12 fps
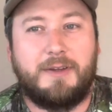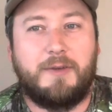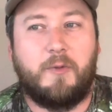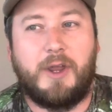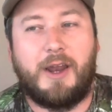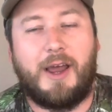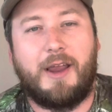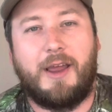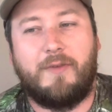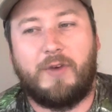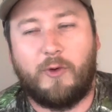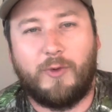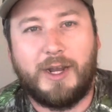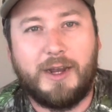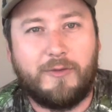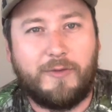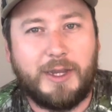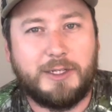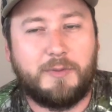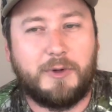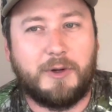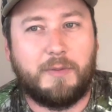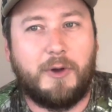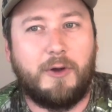If I read a
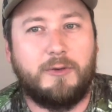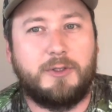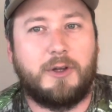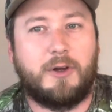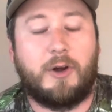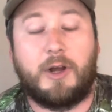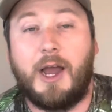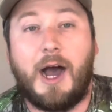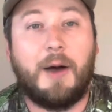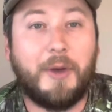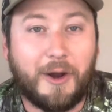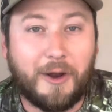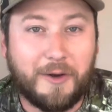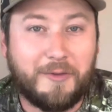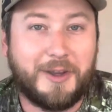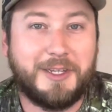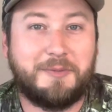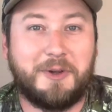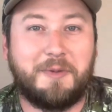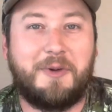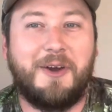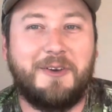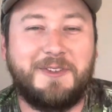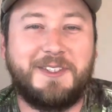Facebook post or a comment on a Facebook
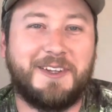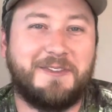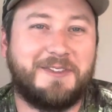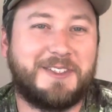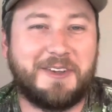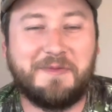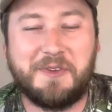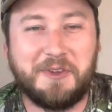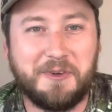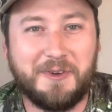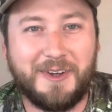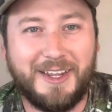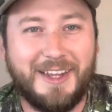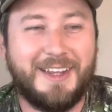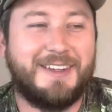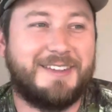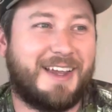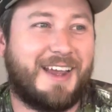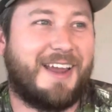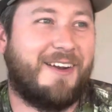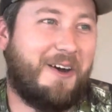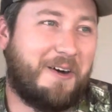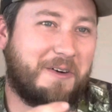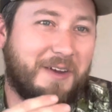post of some dude saying,
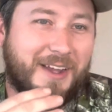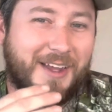"Oh,